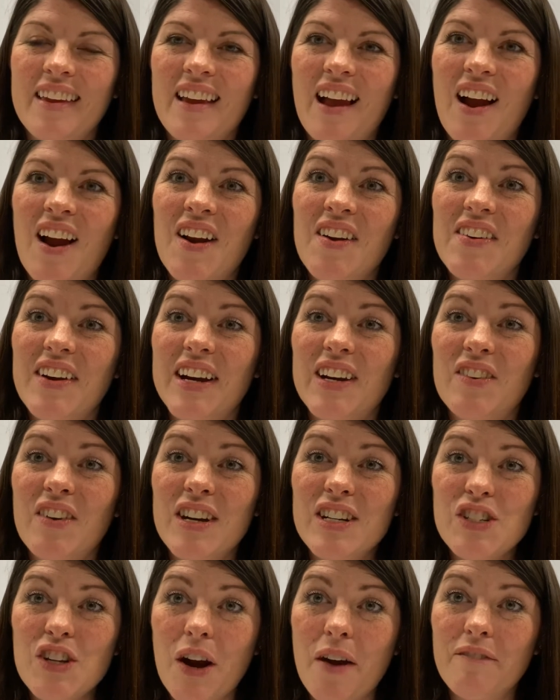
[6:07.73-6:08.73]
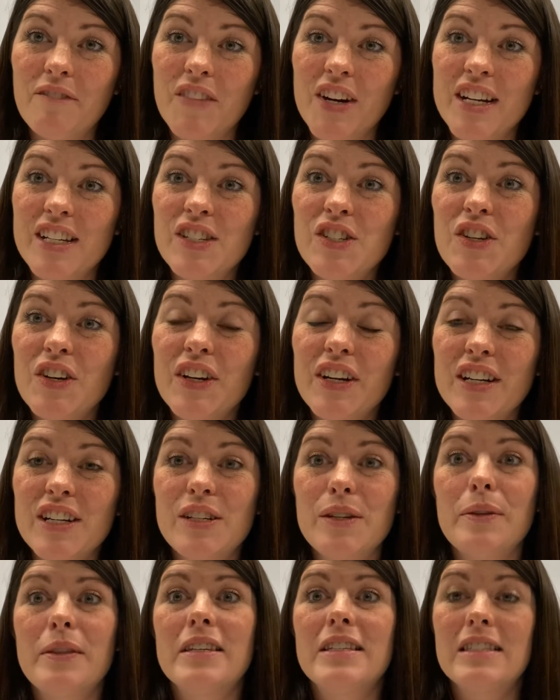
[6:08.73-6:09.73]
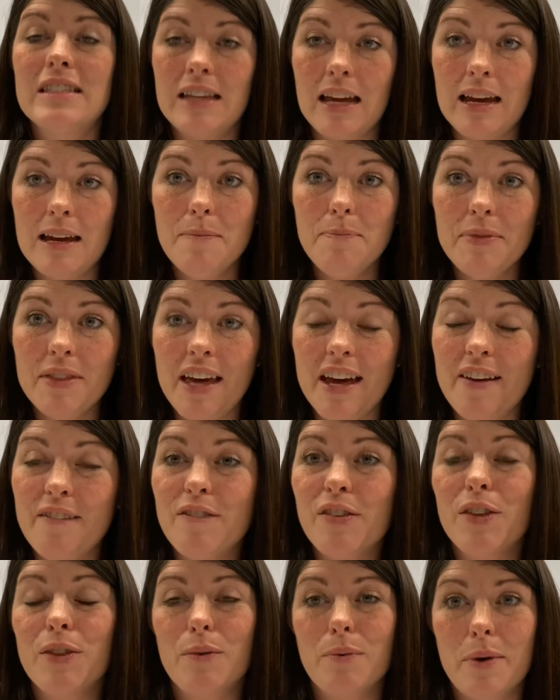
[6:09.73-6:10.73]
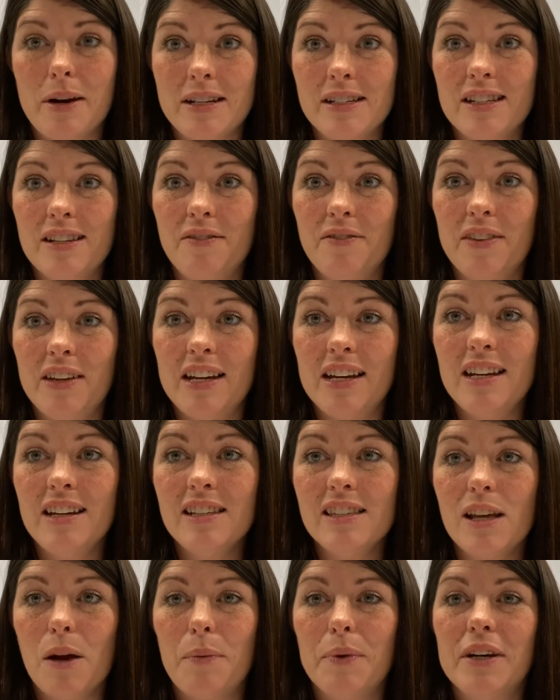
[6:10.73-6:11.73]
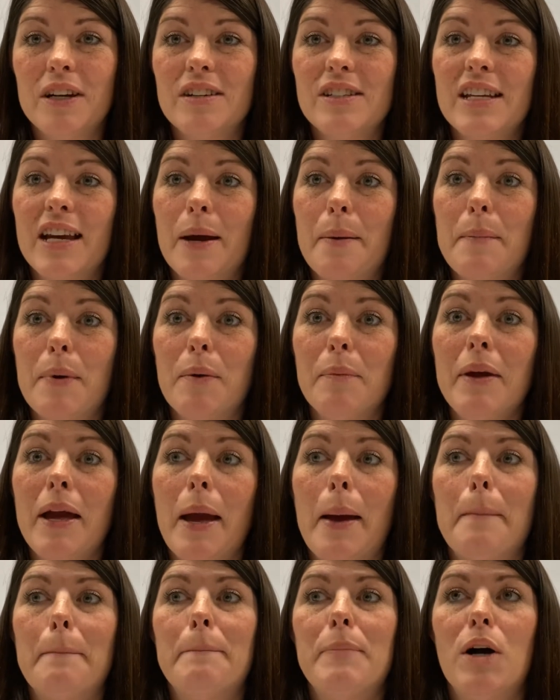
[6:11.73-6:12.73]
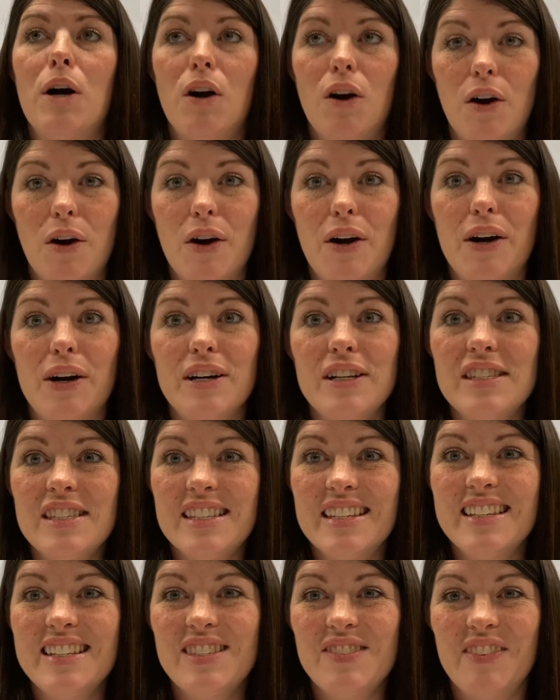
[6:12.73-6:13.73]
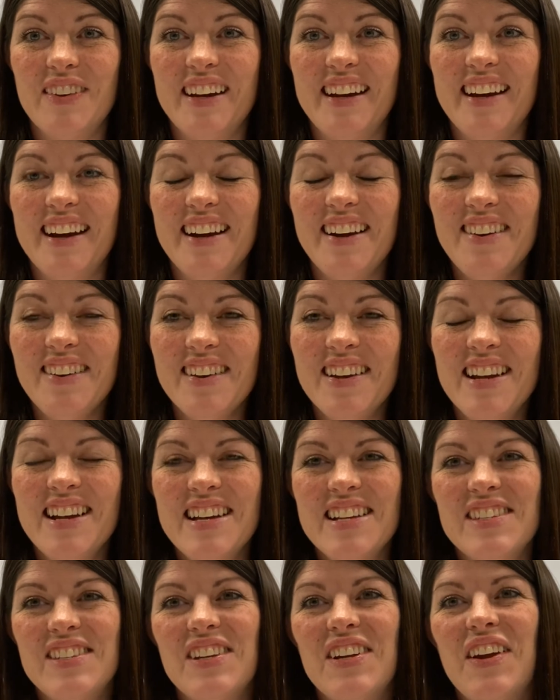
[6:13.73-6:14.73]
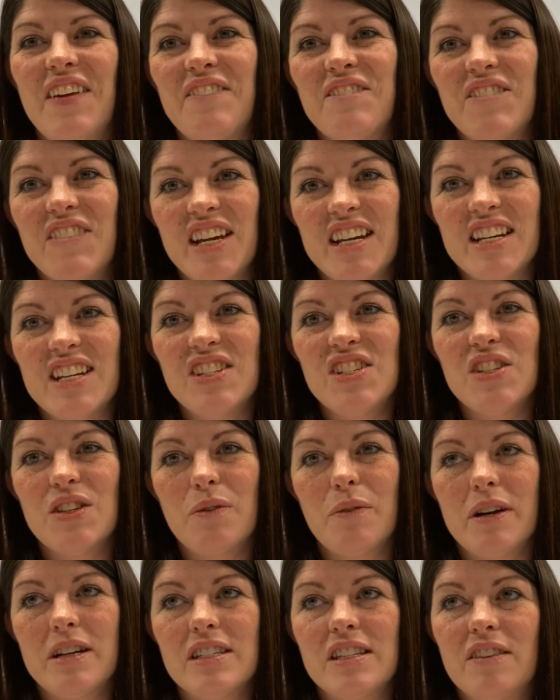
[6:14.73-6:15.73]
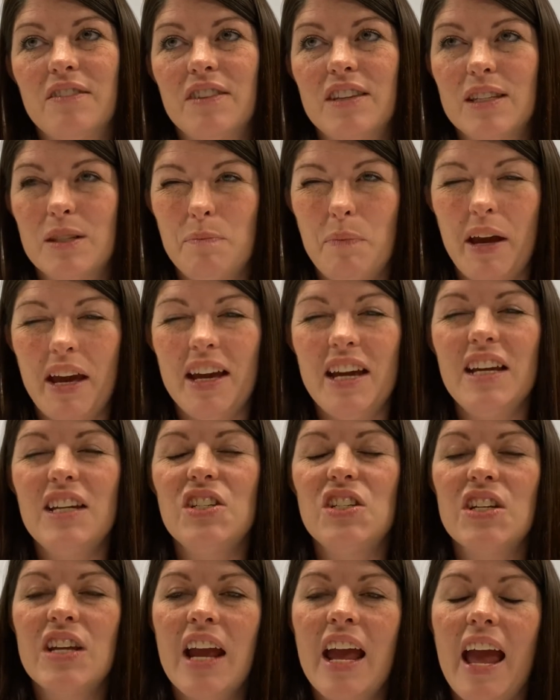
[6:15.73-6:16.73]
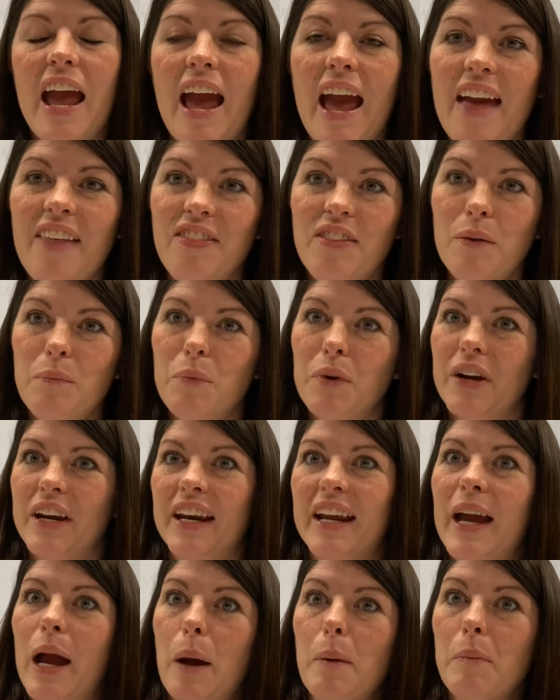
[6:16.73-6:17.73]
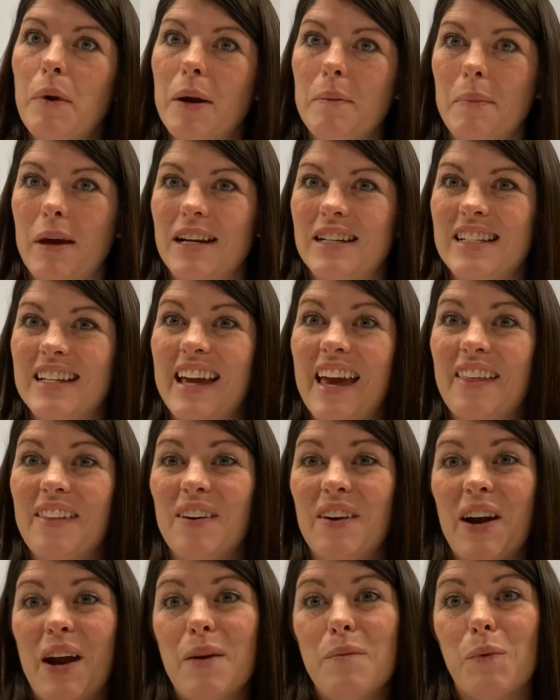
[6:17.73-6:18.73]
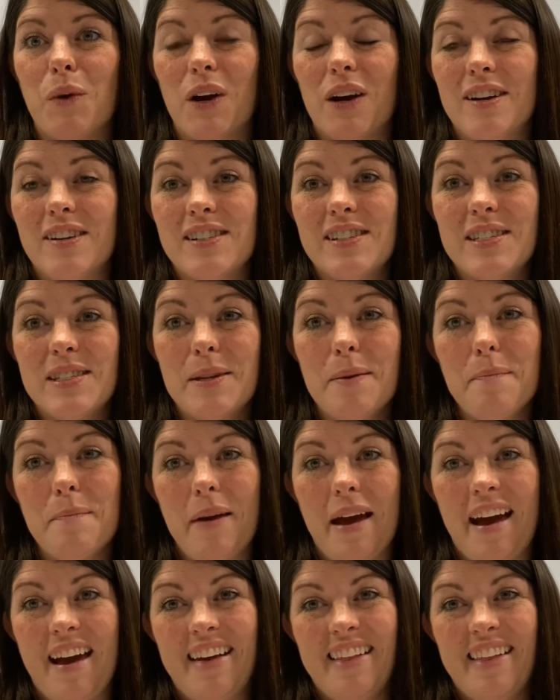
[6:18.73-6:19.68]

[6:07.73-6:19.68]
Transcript: All right, great job, friends. You're gonna do the same thing for the rest of these. I want you to take a moment and pause this video so you can finish the rest of this page. And then we're gonna come right back together and work on some math.